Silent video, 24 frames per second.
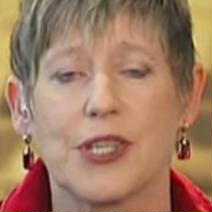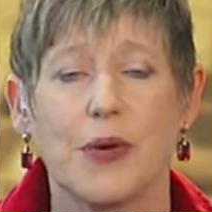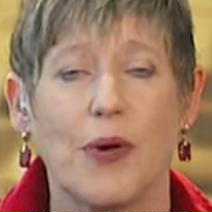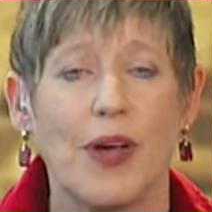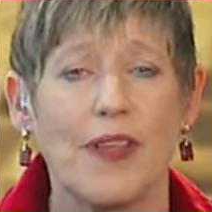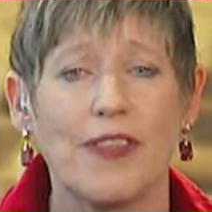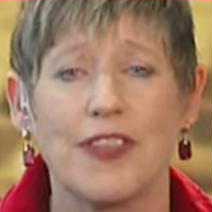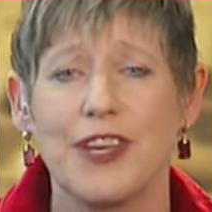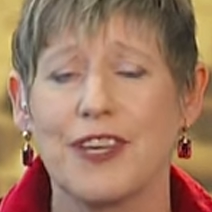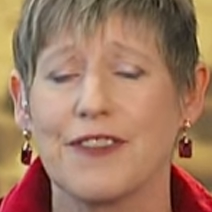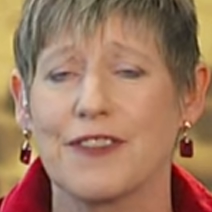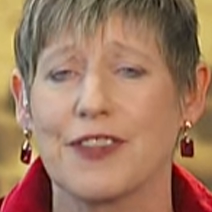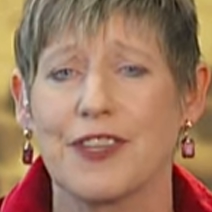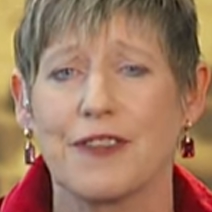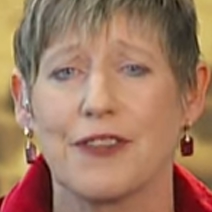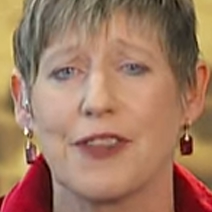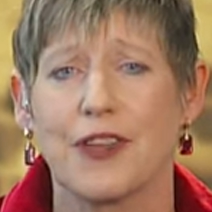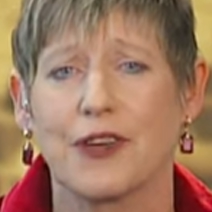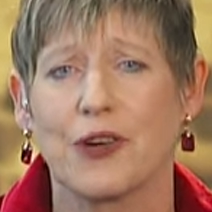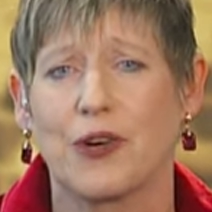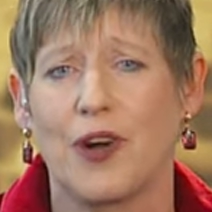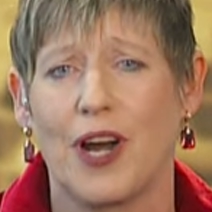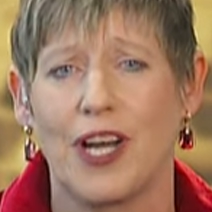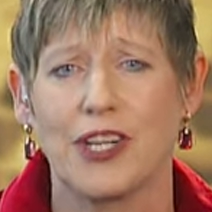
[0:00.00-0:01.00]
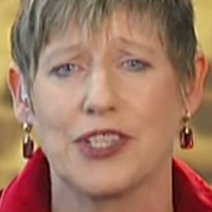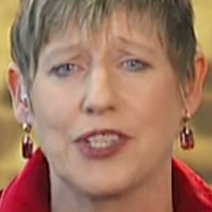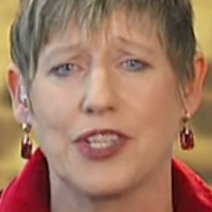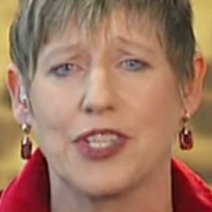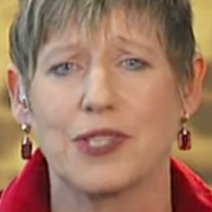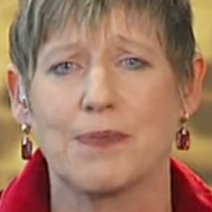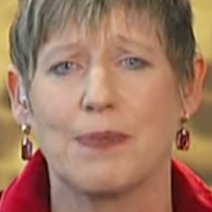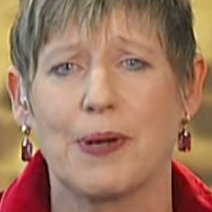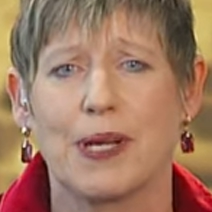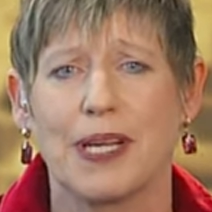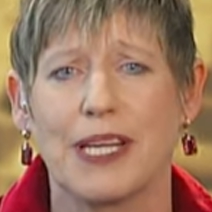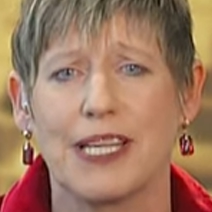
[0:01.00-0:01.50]
So I think that the
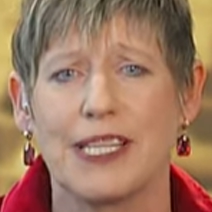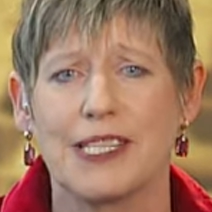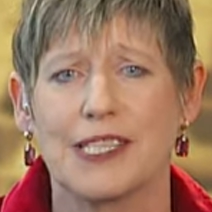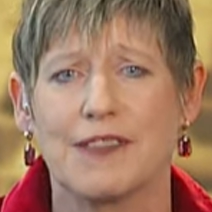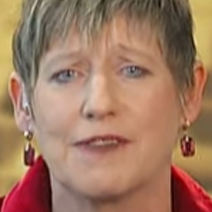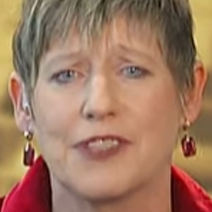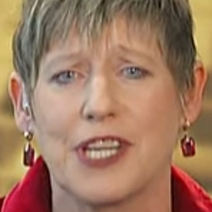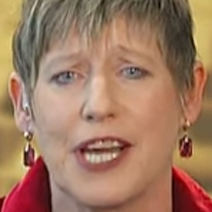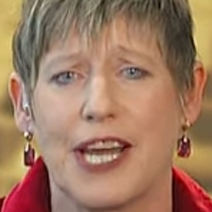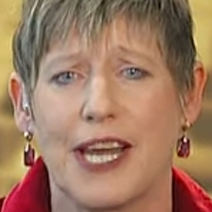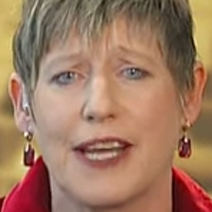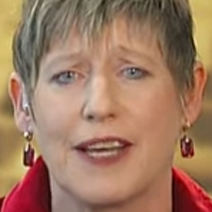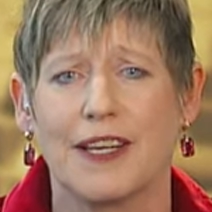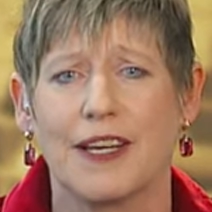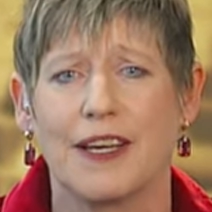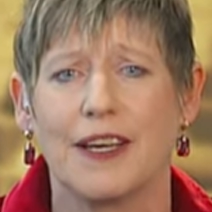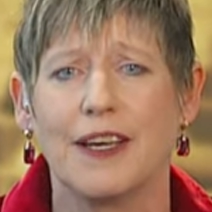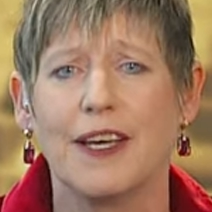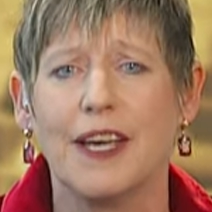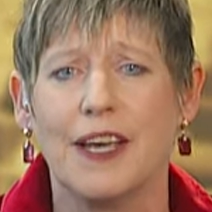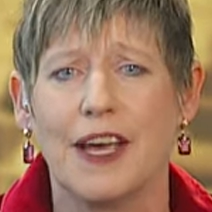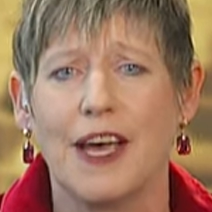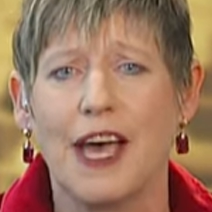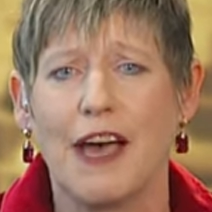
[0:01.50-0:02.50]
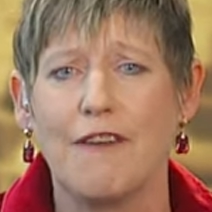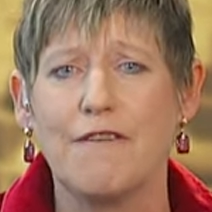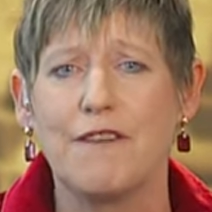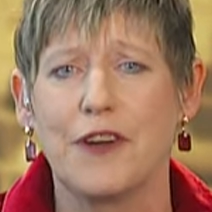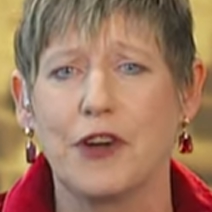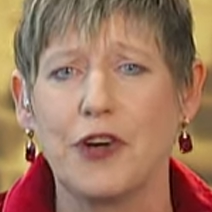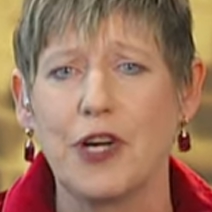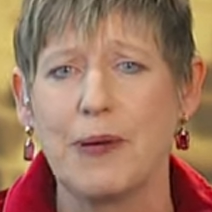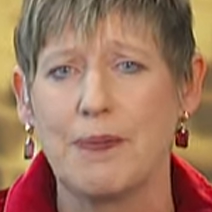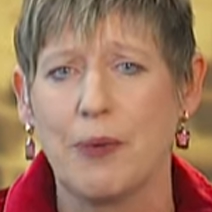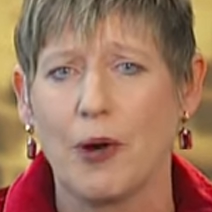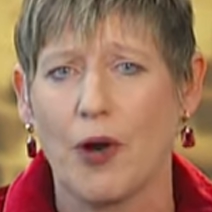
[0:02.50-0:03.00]
Christchurch police have taken a
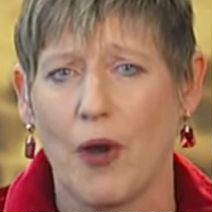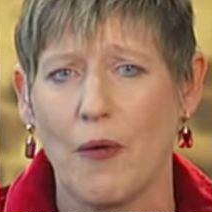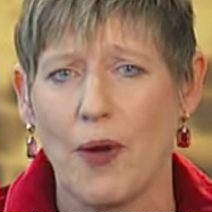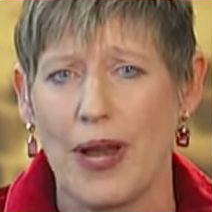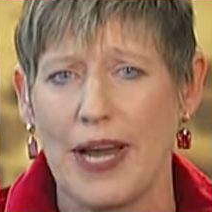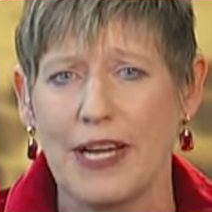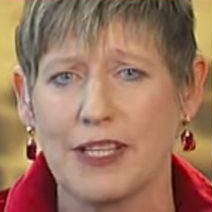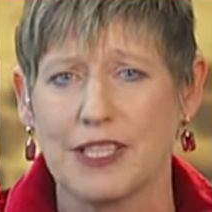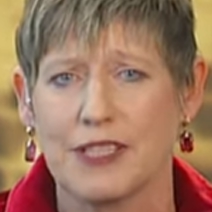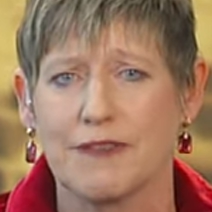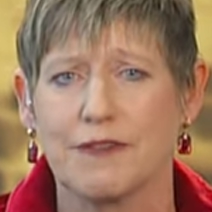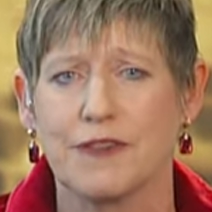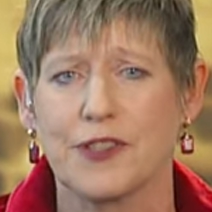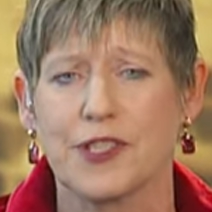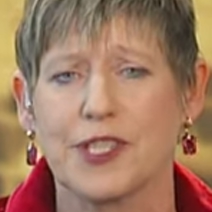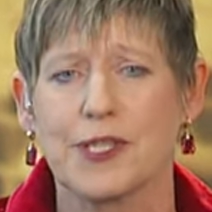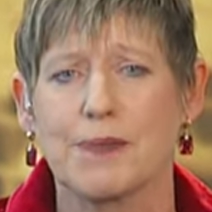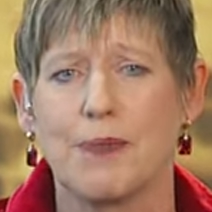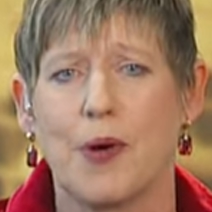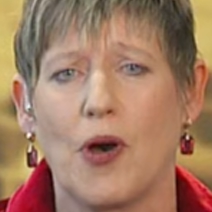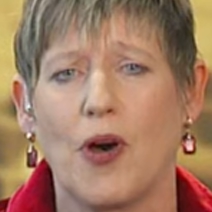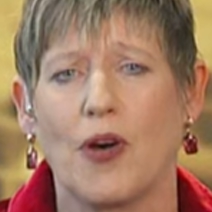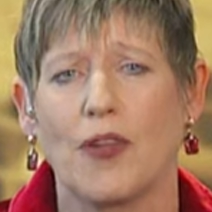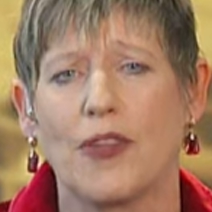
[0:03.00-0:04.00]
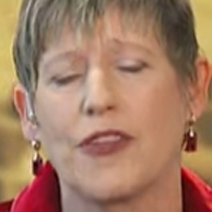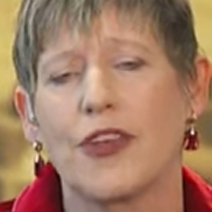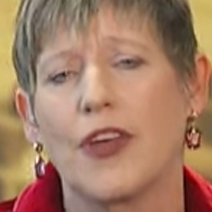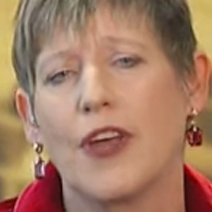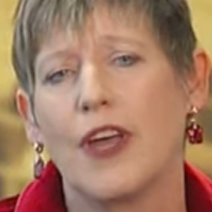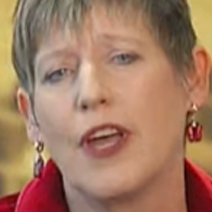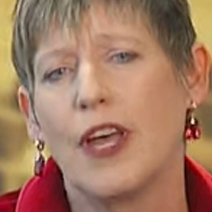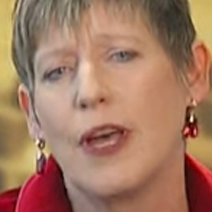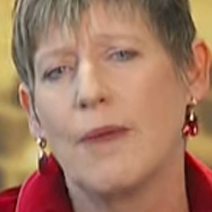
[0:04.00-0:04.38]
very proactive response.